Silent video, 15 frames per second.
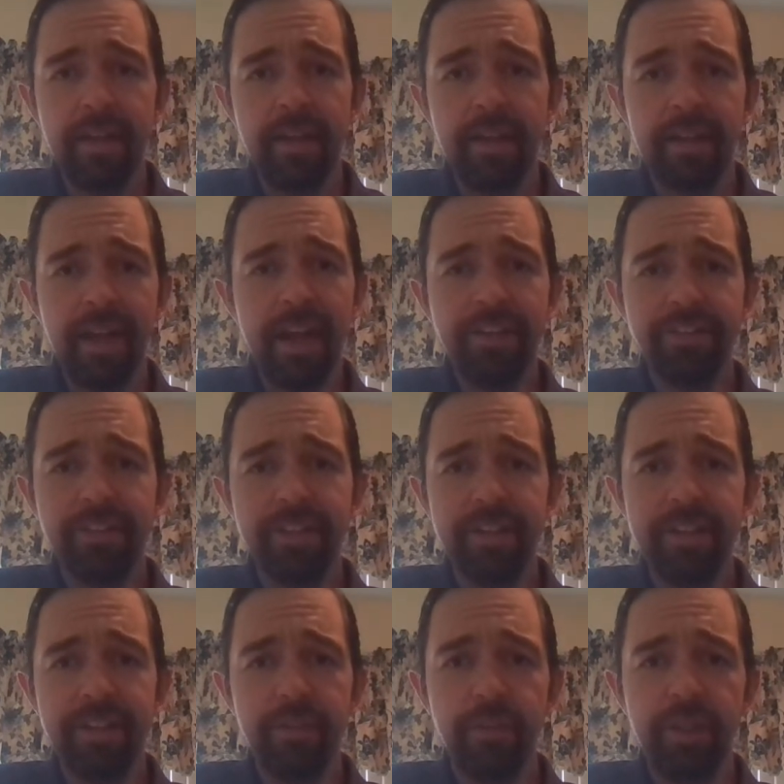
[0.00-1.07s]

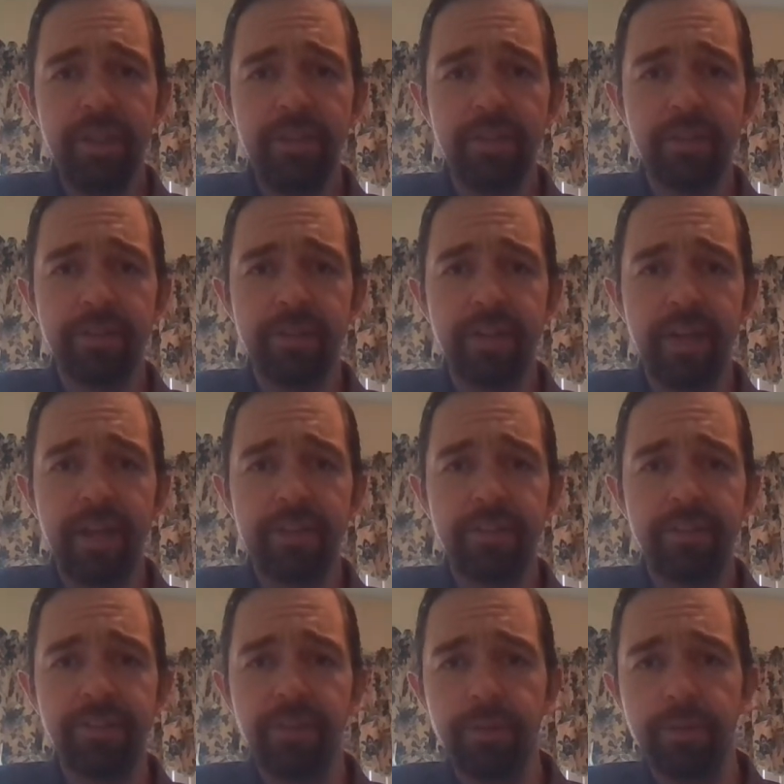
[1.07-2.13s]
Lastly, we looked at
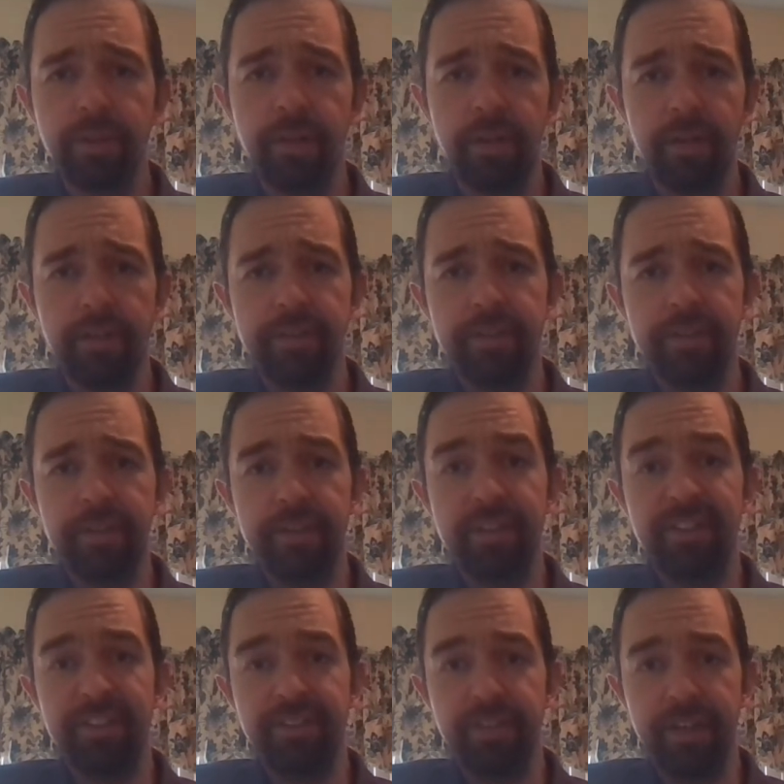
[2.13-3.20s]
so-called
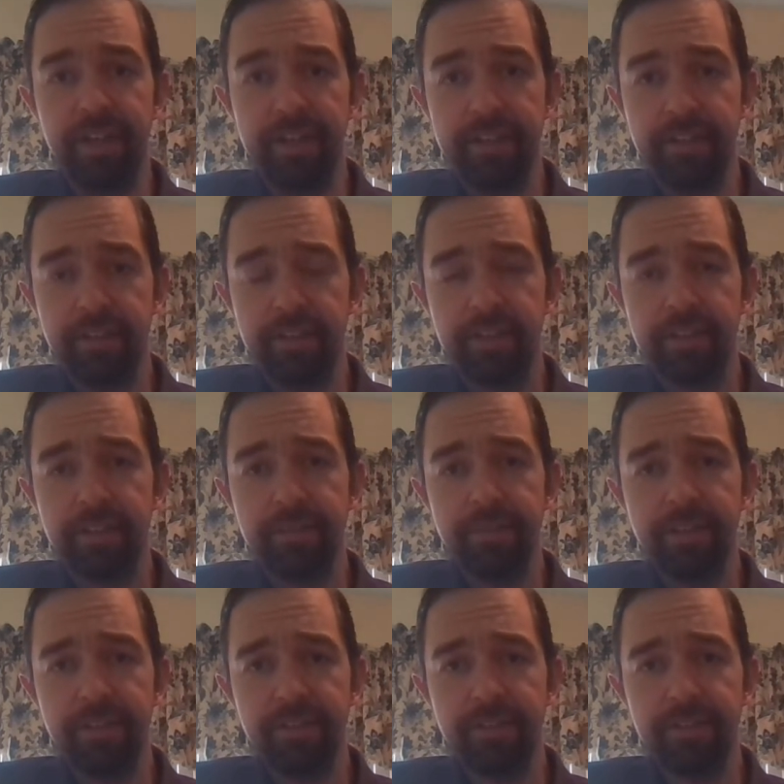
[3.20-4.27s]
design
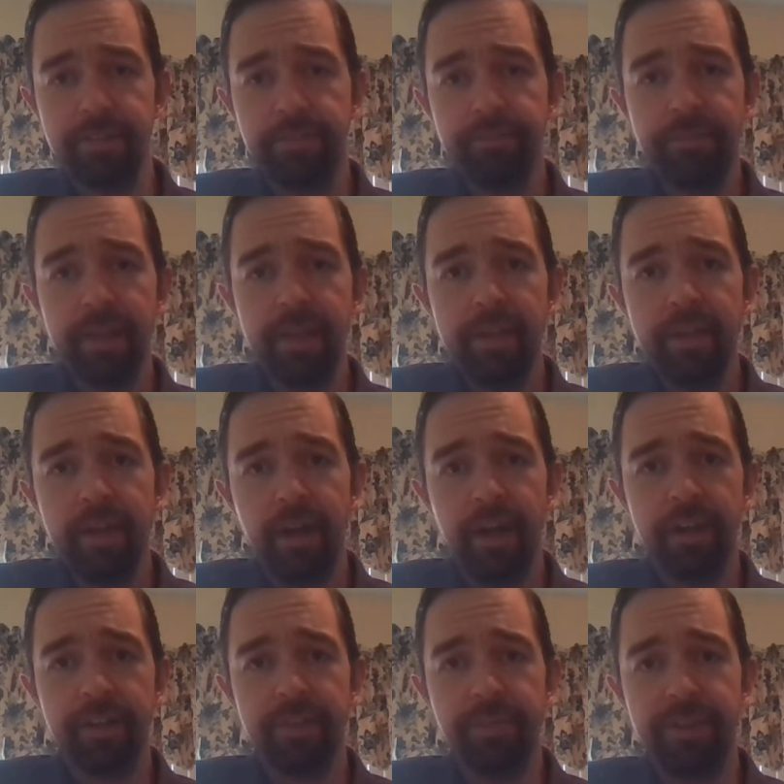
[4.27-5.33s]
arguments,
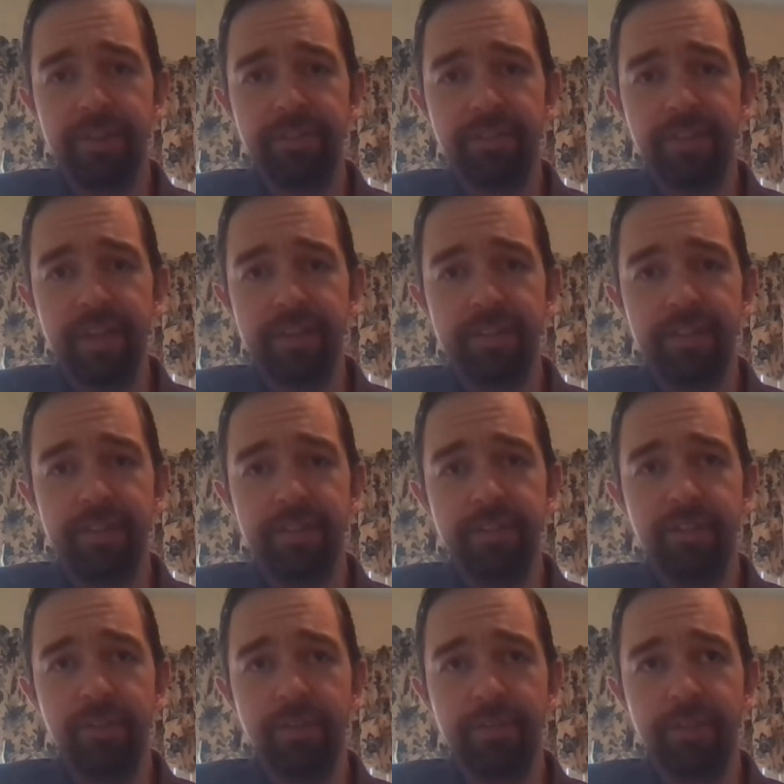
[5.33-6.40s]
arguments that the
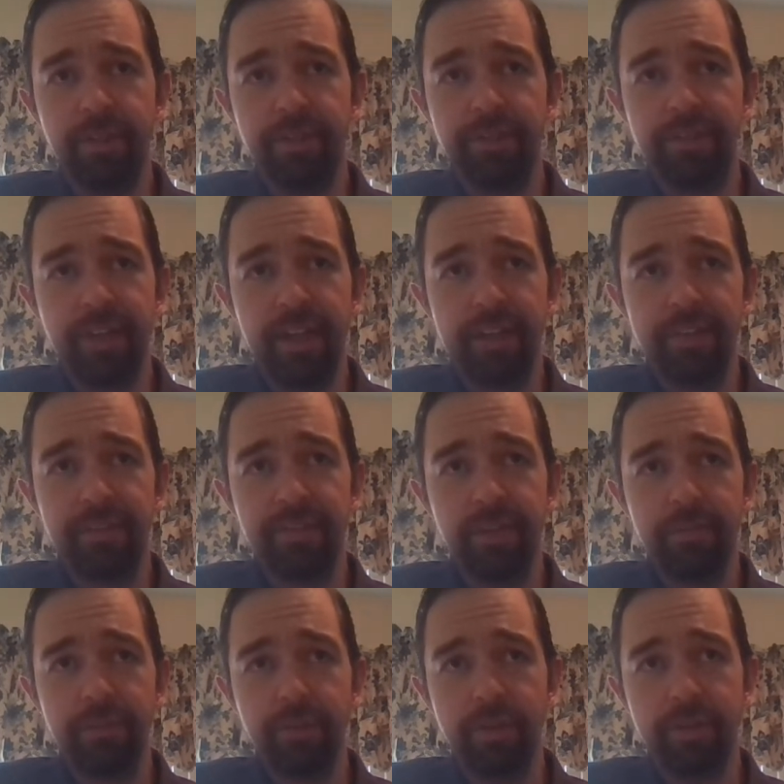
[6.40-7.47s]
universe has
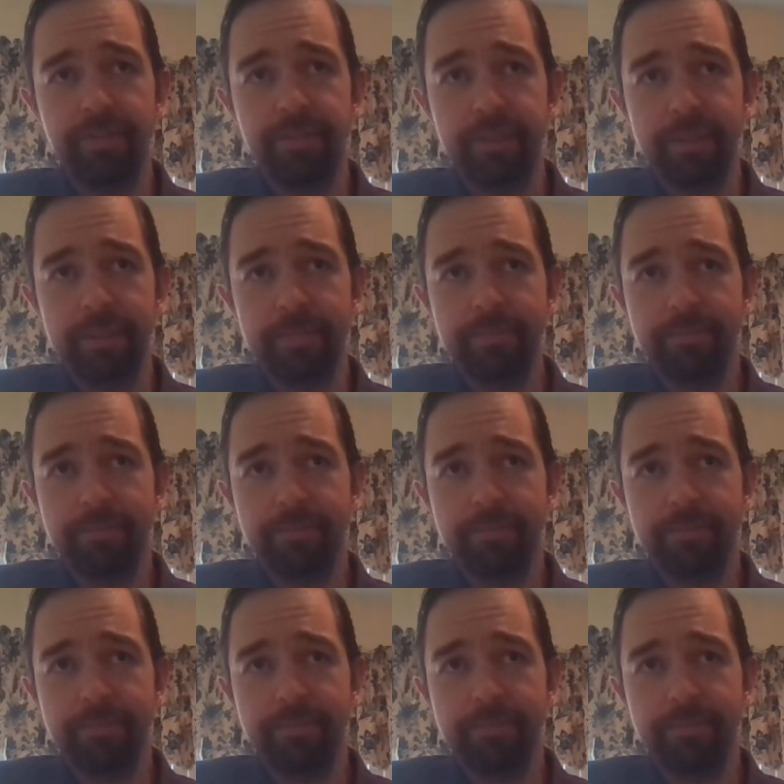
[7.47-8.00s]
some sort of a